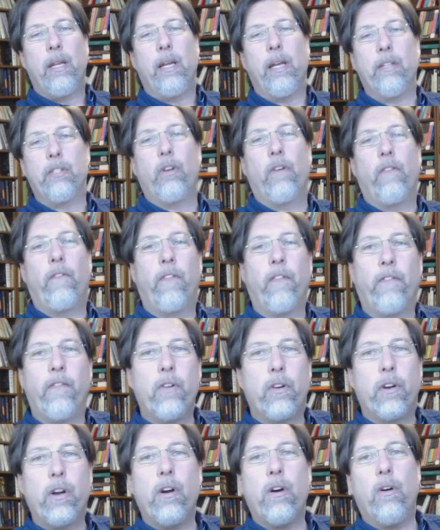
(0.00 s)
And so for
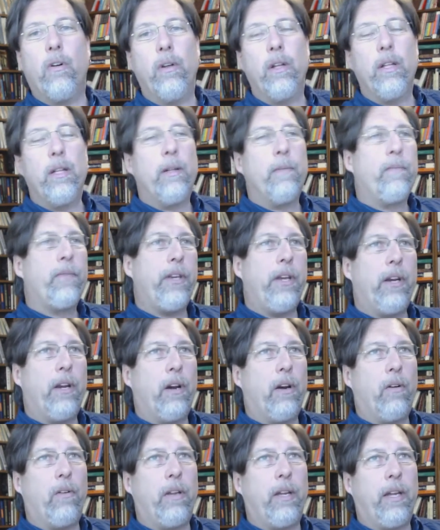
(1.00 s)
Foucault,
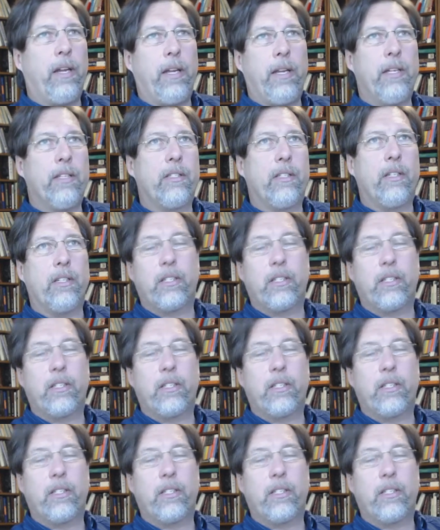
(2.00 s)
his